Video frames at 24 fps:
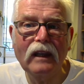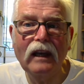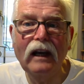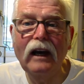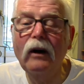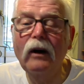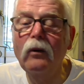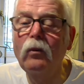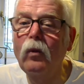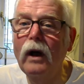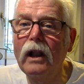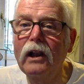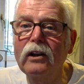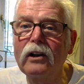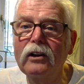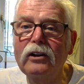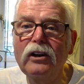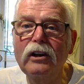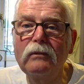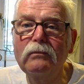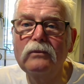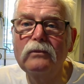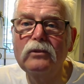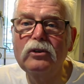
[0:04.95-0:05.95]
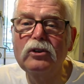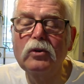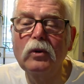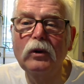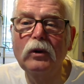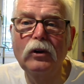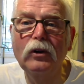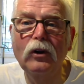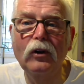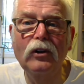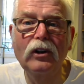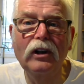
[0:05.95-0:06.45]
and welcome to
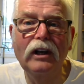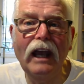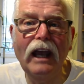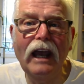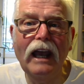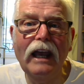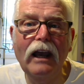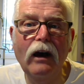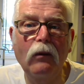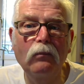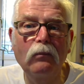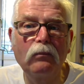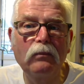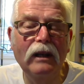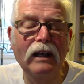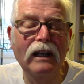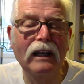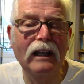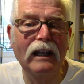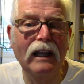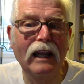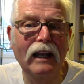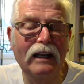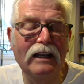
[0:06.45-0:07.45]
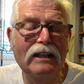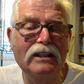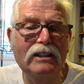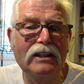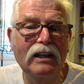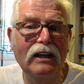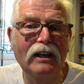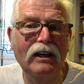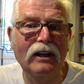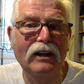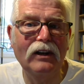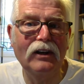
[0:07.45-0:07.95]
another day on planet
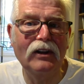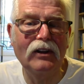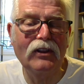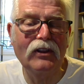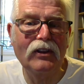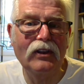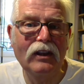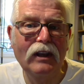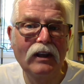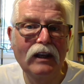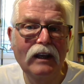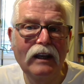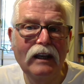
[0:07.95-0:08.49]
Earth.